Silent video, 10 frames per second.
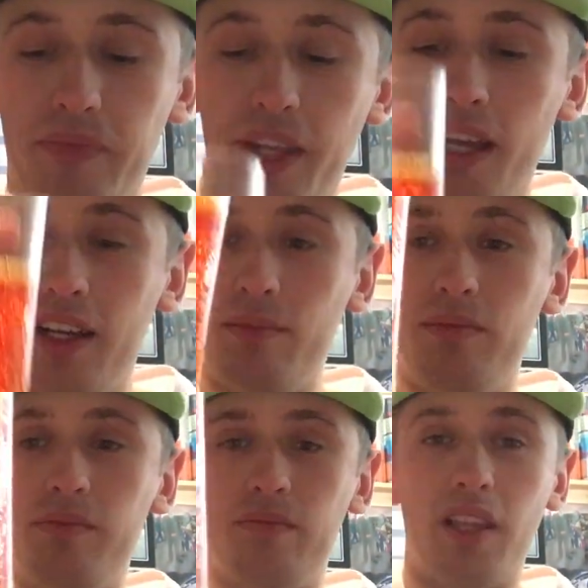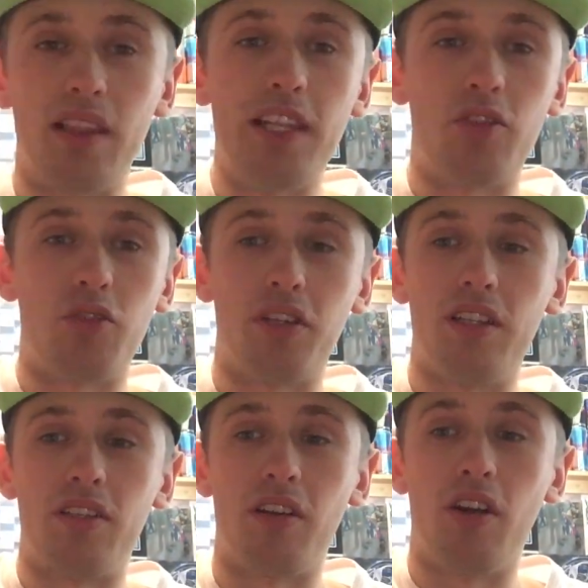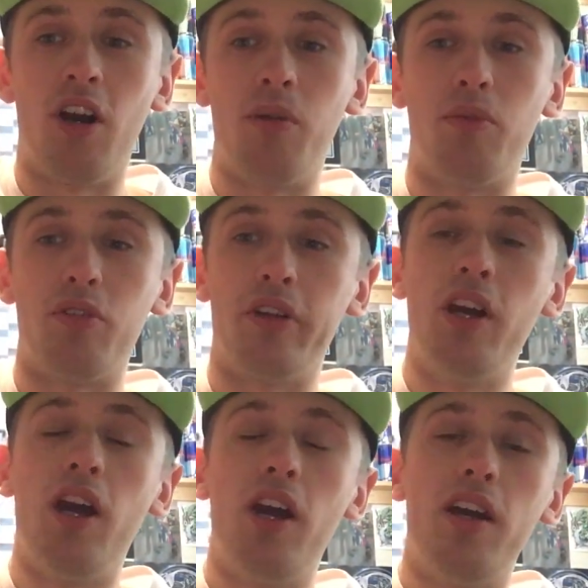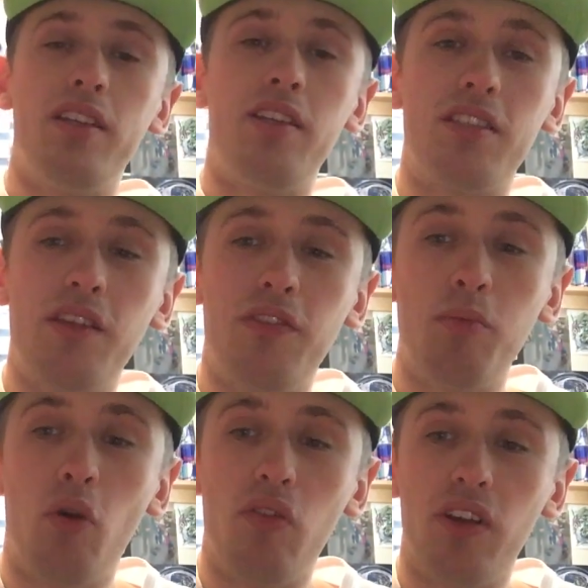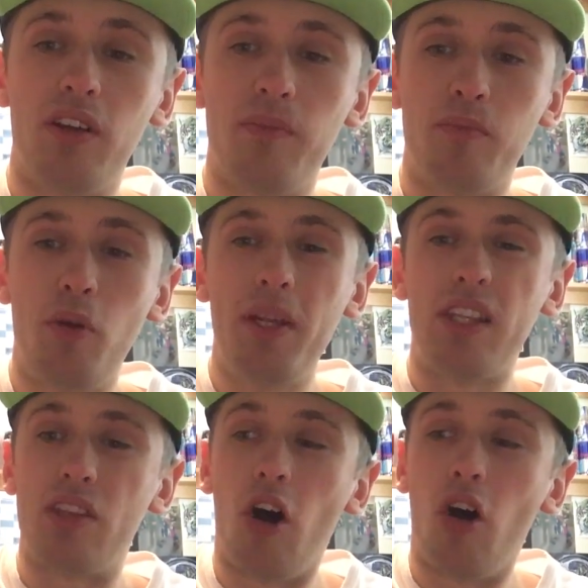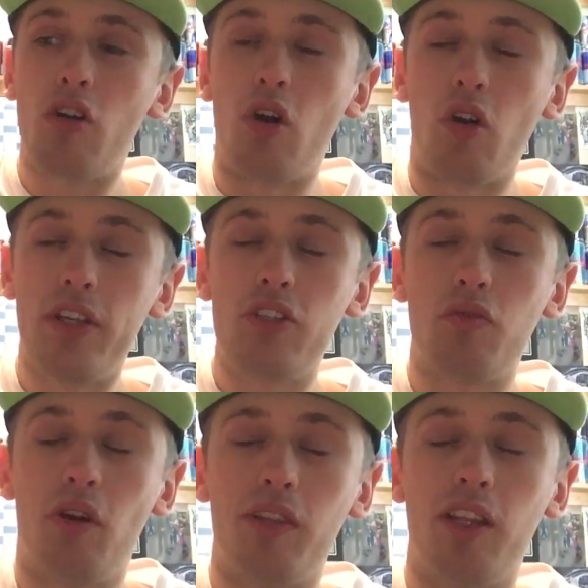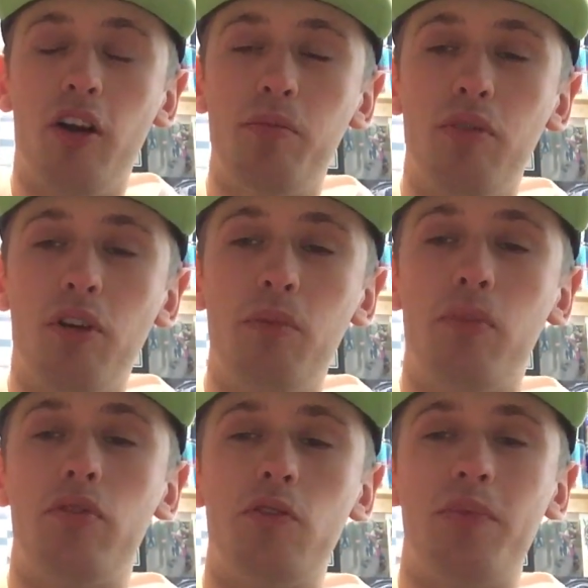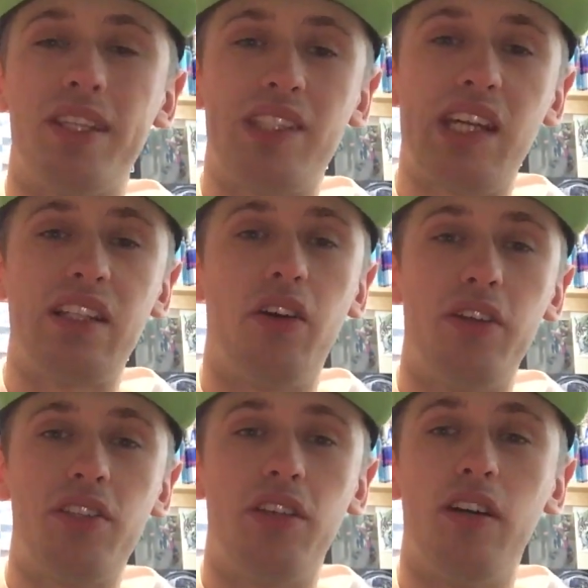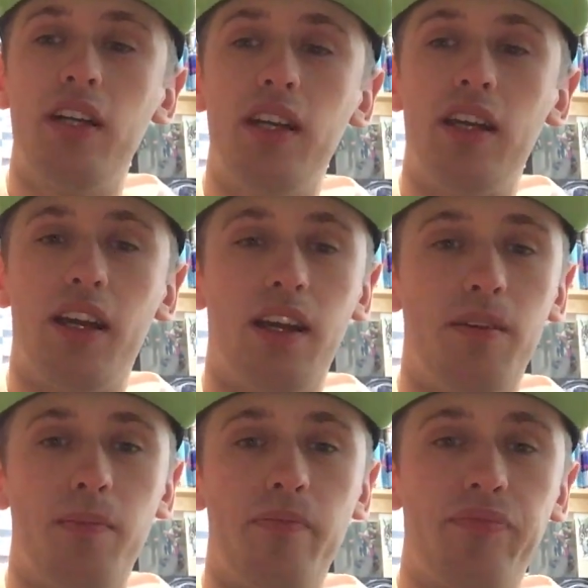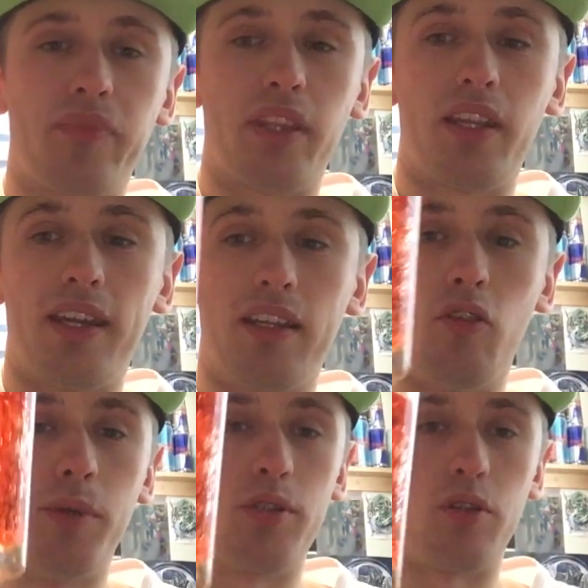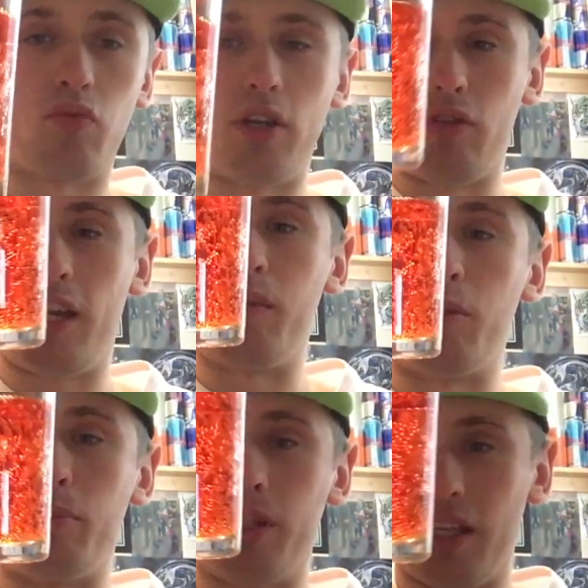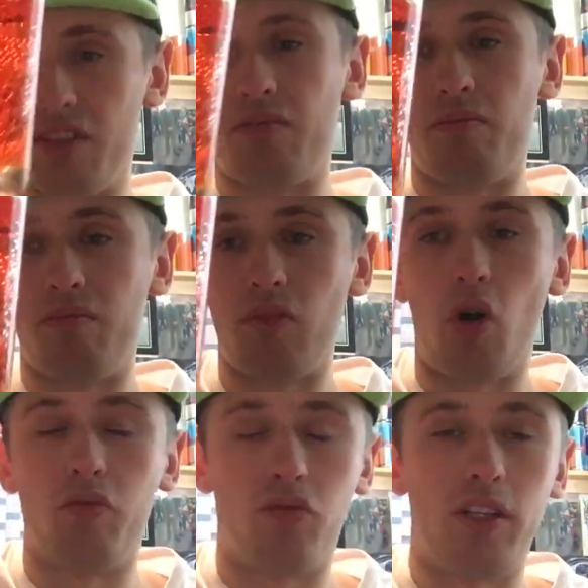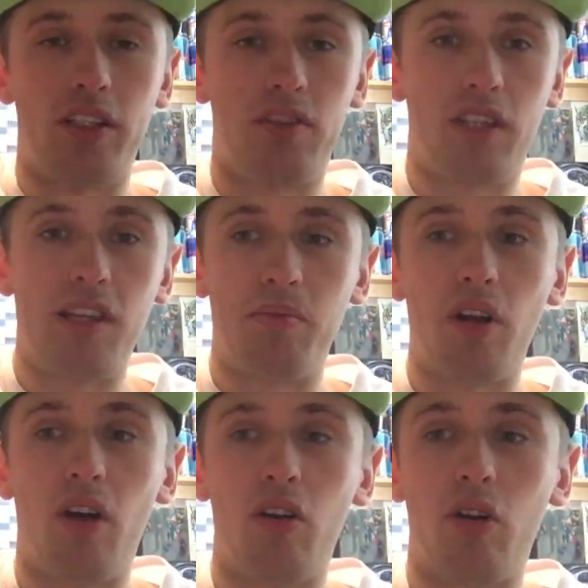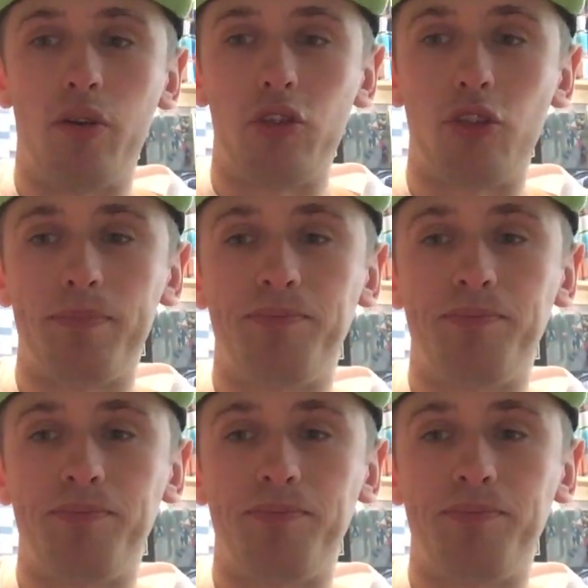Um, literally just like Irn-Bru, although this is definitely more of a, probably a darker orange rather than Irn-Bru. Iron Brew seems to be a tad lighter. Um, again, it almost looks red on camera, but it is a really deep dark orange.